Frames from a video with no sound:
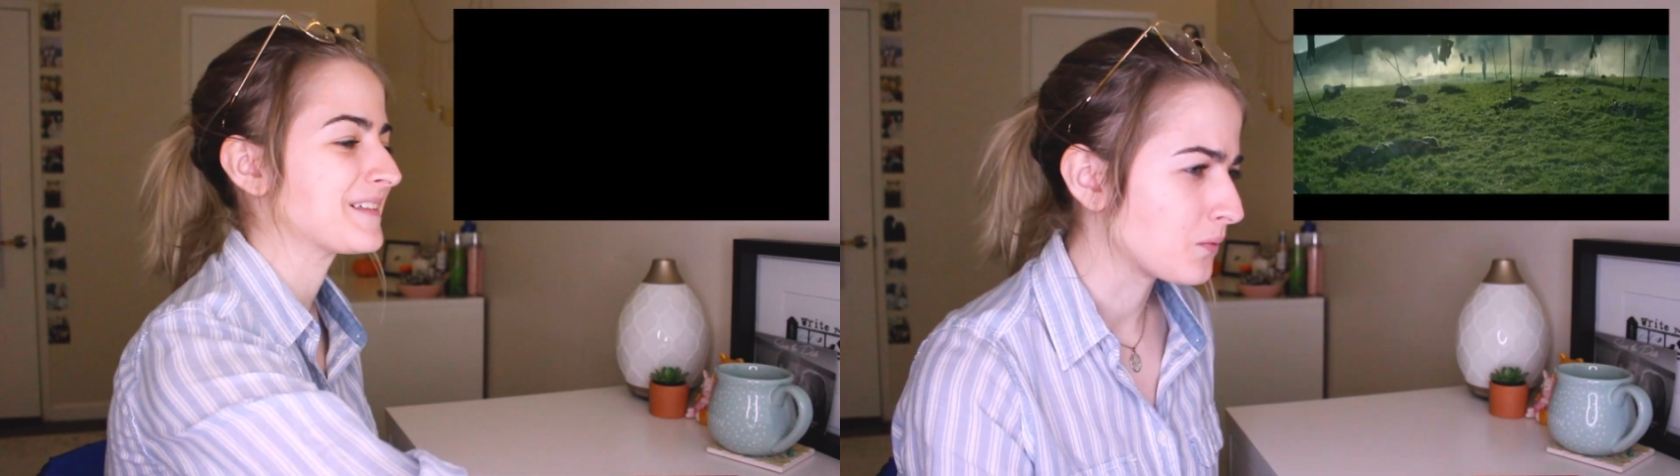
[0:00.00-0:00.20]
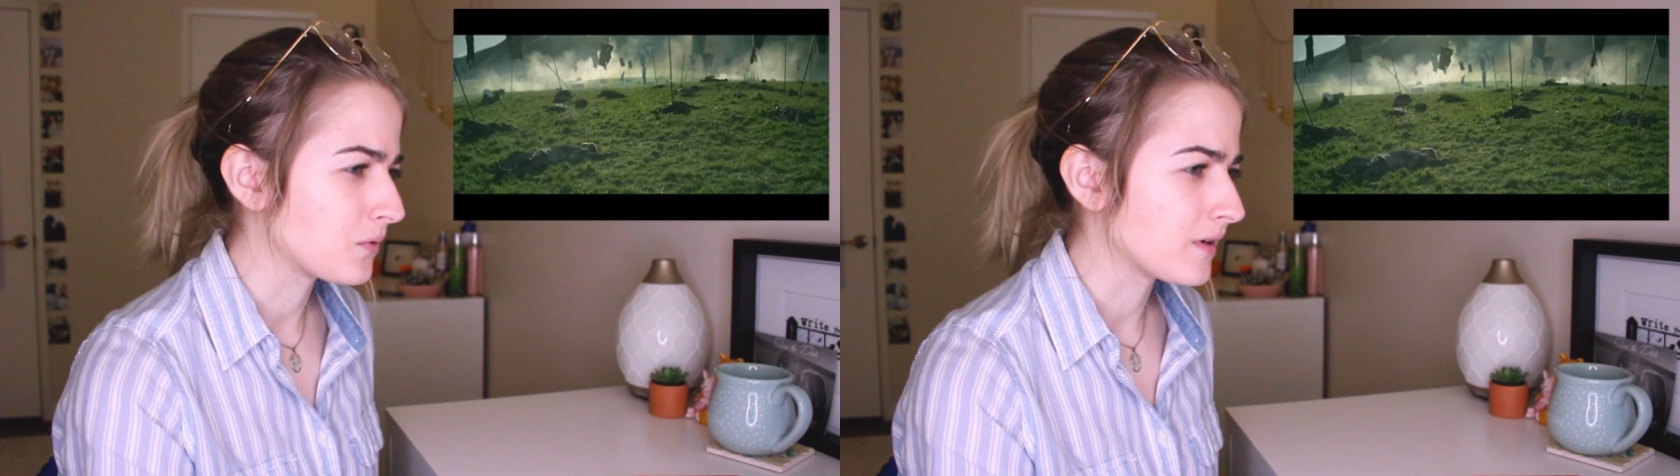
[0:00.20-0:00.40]

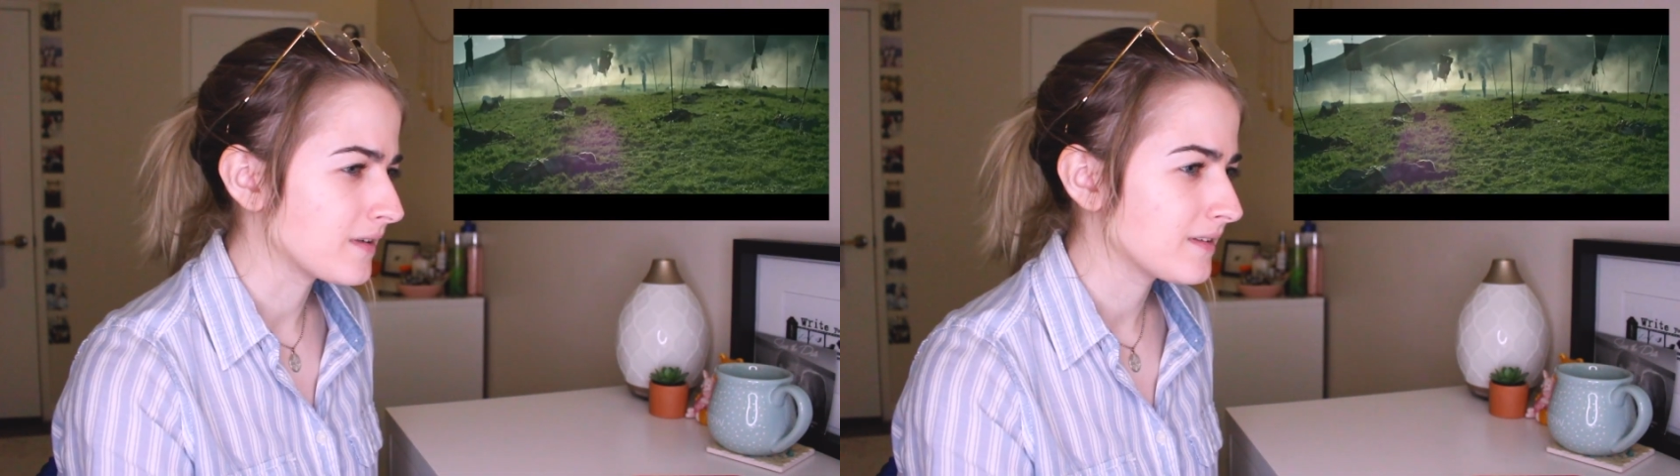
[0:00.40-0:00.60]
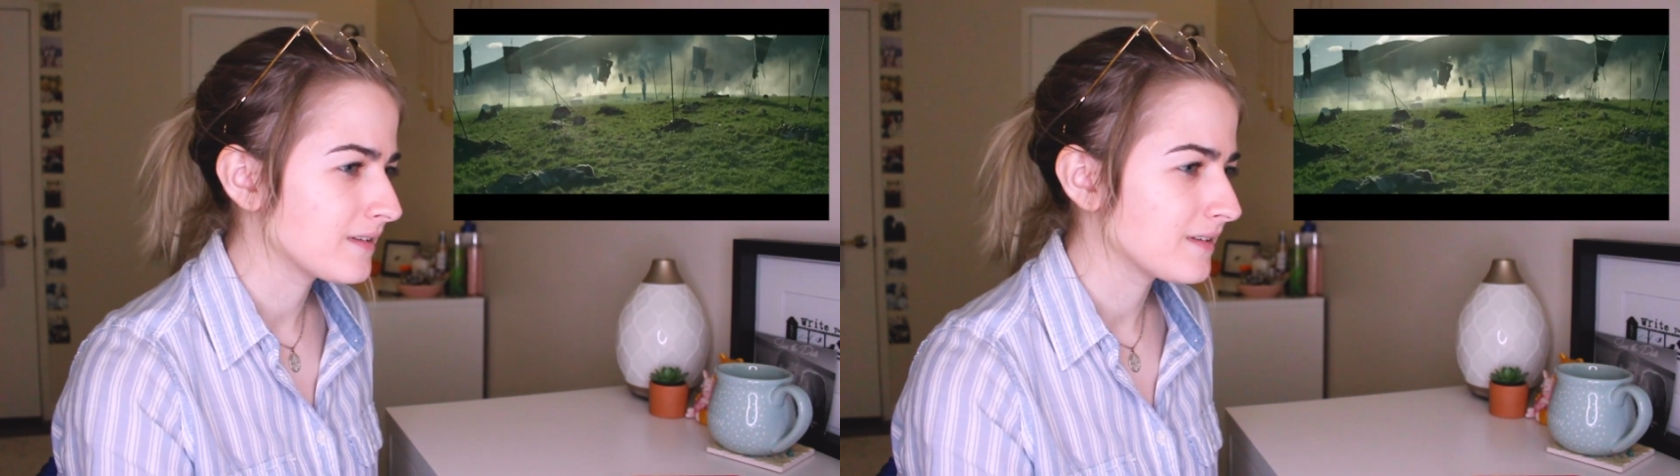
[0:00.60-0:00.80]

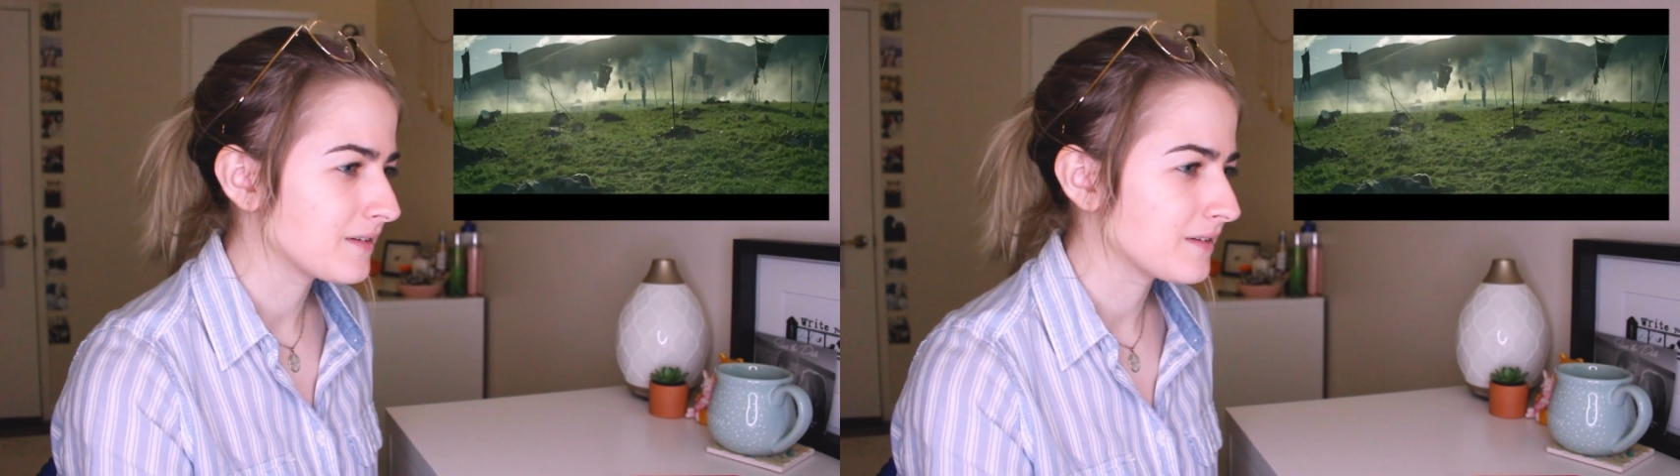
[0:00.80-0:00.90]
What?